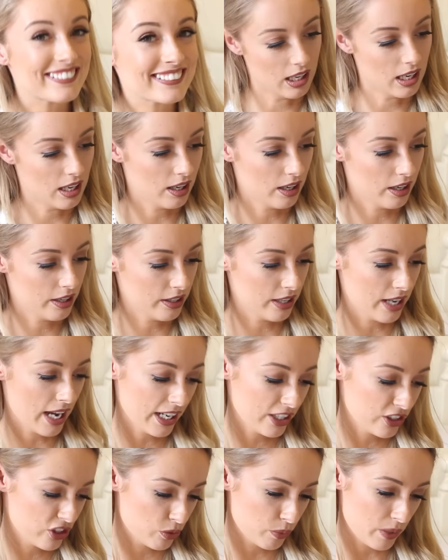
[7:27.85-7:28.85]

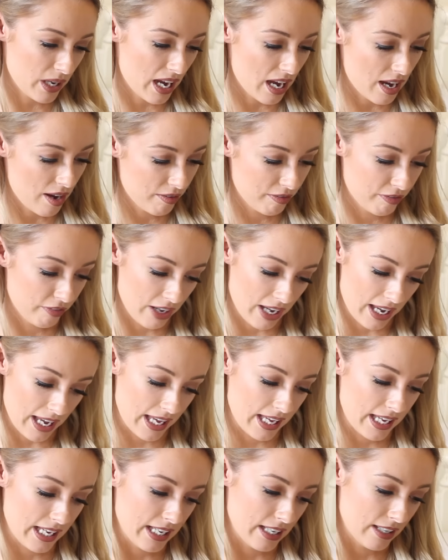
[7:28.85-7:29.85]
Next we have
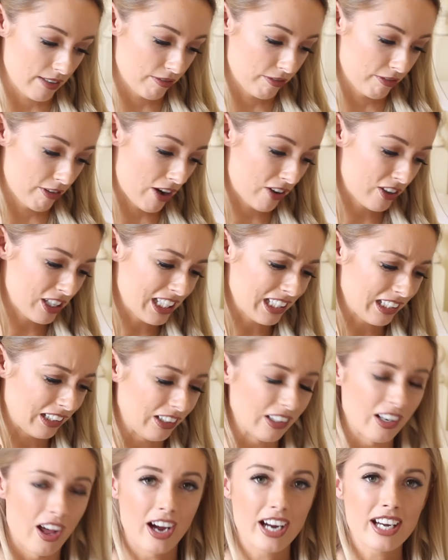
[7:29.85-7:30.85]
a very
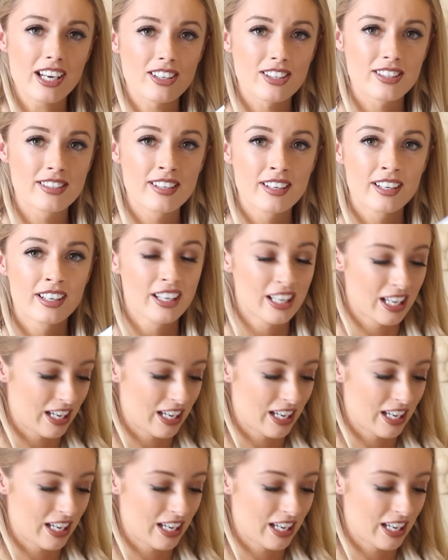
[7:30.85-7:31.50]
light